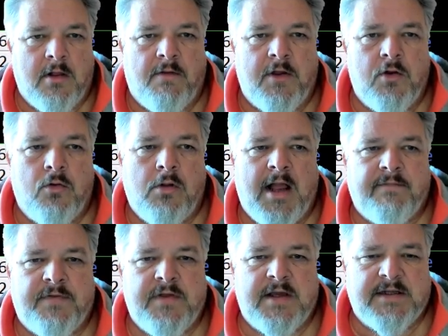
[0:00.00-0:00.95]
They all
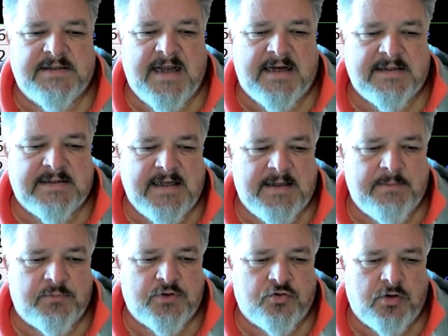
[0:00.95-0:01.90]
have the exact
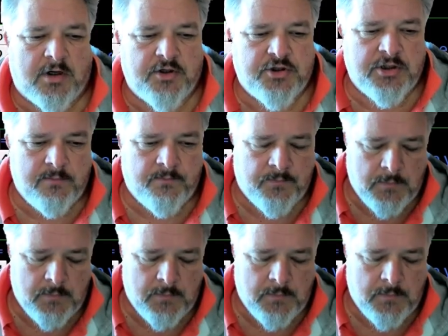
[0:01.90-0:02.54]
same structure.